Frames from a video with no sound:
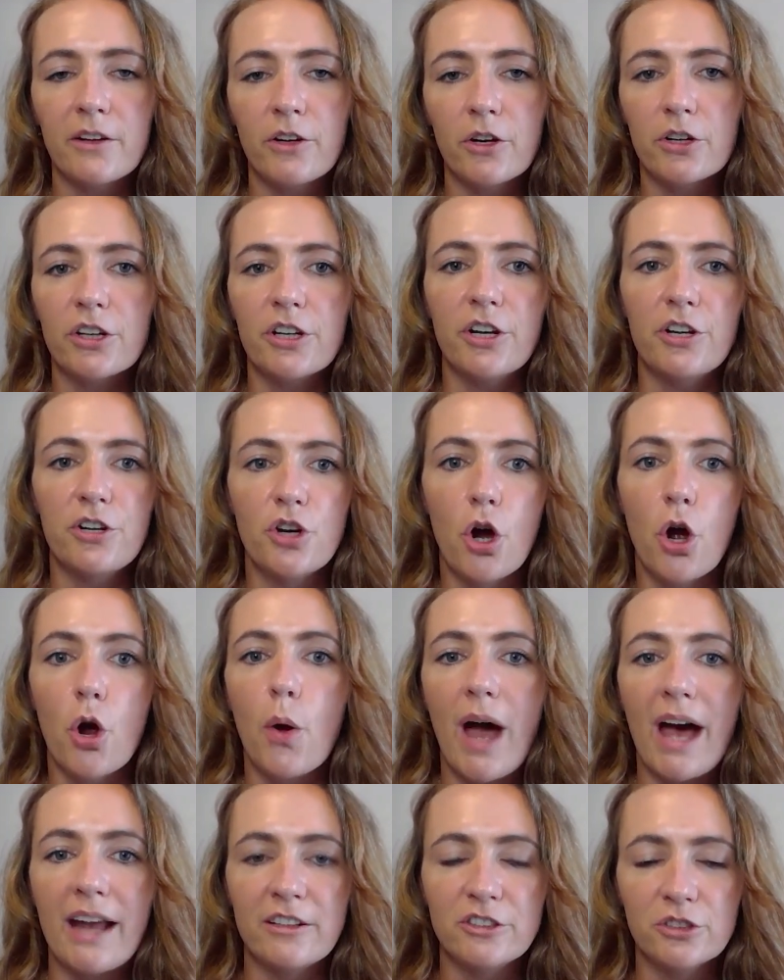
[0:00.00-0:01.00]
they're not going to
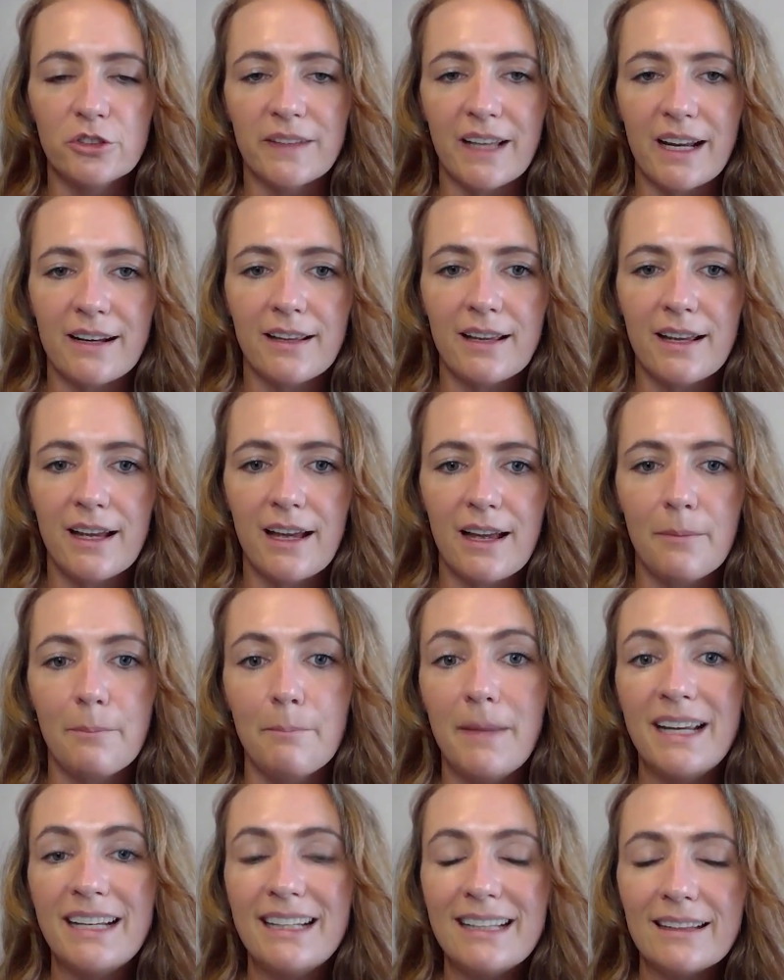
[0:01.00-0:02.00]
know how to do that
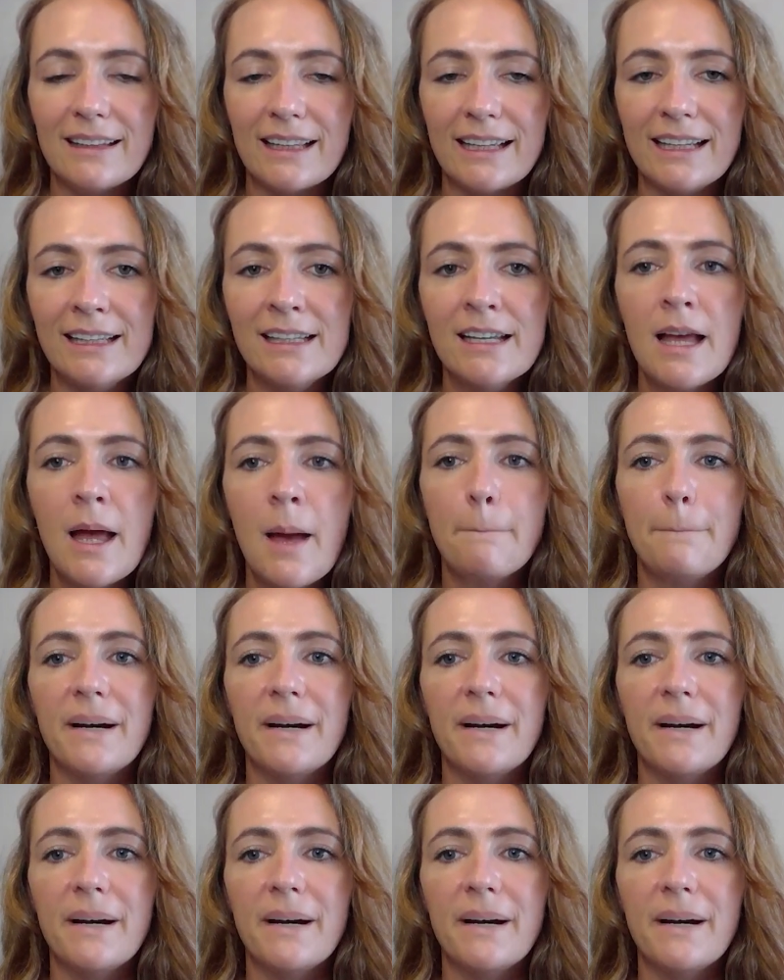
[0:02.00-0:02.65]
immediately,